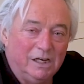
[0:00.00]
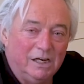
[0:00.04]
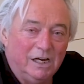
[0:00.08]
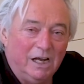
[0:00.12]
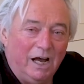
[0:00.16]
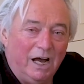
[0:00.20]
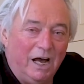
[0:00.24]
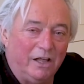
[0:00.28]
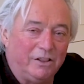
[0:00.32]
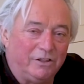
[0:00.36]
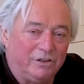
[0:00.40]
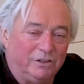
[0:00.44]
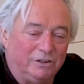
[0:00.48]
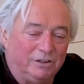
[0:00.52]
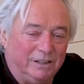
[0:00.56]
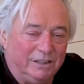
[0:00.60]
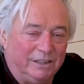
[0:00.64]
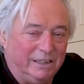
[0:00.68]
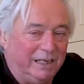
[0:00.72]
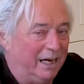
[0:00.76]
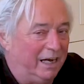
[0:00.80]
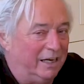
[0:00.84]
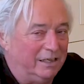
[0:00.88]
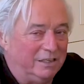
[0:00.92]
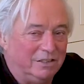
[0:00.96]
I thought,
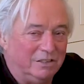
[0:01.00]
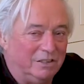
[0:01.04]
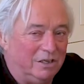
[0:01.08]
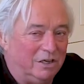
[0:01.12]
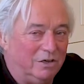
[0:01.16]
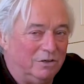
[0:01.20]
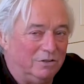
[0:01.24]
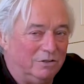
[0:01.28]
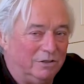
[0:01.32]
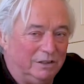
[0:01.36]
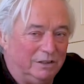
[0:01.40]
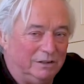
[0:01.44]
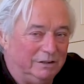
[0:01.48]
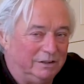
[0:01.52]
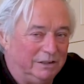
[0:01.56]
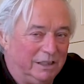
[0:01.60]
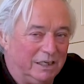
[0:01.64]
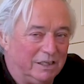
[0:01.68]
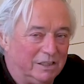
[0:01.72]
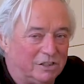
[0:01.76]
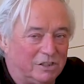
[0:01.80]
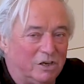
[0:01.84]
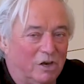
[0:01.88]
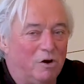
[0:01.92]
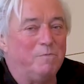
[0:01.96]
there
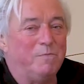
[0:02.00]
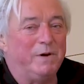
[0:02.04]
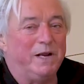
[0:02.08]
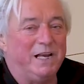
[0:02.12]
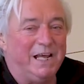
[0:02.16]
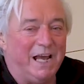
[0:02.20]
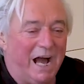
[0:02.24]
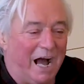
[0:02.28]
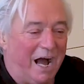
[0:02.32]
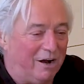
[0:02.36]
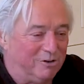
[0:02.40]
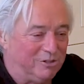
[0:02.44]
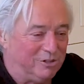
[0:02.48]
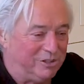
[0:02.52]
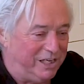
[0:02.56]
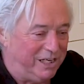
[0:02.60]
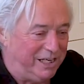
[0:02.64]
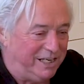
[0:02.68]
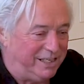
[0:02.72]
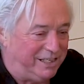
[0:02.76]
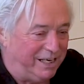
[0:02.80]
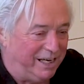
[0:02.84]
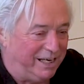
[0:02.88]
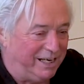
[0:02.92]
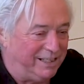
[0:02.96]
are so many house
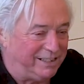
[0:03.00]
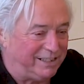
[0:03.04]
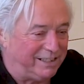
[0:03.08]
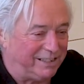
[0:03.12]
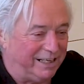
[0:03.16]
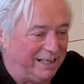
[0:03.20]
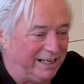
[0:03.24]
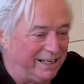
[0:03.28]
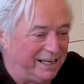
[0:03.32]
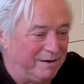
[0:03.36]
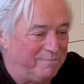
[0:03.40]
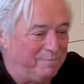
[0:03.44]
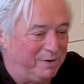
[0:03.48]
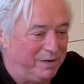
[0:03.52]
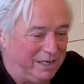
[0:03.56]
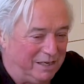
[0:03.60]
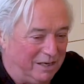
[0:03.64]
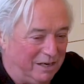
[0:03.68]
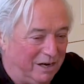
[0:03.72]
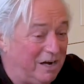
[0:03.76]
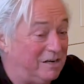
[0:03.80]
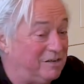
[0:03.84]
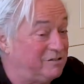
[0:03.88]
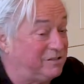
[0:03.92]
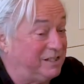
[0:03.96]
DJs. I can be a
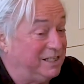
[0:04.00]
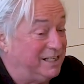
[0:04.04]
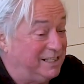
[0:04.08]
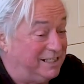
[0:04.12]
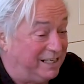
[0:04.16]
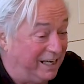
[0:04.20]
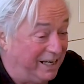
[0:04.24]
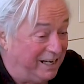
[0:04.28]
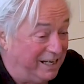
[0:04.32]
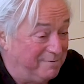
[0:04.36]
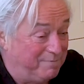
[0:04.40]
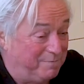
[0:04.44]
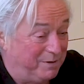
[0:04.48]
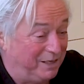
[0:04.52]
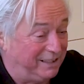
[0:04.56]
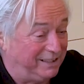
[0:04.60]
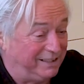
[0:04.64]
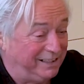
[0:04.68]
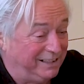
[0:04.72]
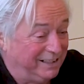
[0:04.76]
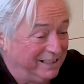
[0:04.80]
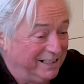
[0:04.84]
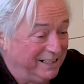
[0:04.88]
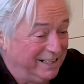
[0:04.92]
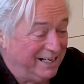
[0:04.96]
house DJ,
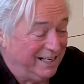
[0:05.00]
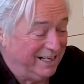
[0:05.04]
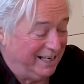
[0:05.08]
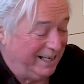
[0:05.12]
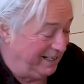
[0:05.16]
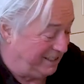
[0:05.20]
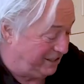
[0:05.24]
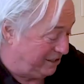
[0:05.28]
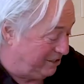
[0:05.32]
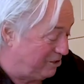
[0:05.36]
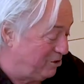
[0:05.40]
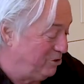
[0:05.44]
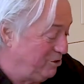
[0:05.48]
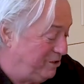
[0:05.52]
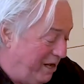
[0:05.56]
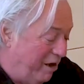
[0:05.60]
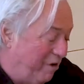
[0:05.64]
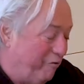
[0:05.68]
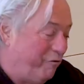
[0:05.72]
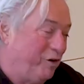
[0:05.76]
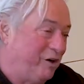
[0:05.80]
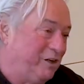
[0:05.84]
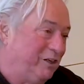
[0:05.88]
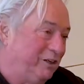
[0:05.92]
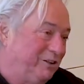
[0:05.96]
but it's too
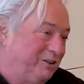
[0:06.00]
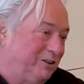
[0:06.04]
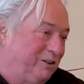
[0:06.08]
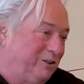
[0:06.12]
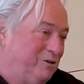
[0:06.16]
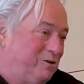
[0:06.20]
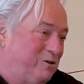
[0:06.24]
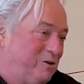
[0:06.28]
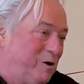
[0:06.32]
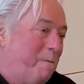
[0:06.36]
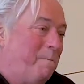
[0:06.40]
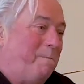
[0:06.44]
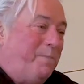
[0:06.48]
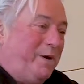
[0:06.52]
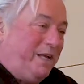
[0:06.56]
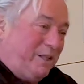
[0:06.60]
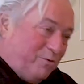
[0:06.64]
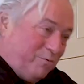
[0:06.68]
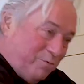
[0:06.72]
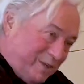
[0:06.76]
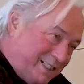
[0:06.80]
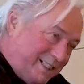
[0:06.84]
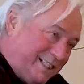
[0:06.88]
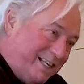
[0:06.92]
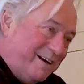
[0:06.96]
difficult to
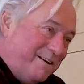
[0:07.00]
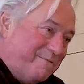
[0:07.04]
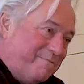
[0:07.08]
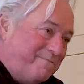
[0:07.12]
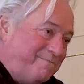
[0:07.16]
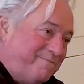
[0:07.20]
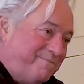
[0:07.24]
compete with them.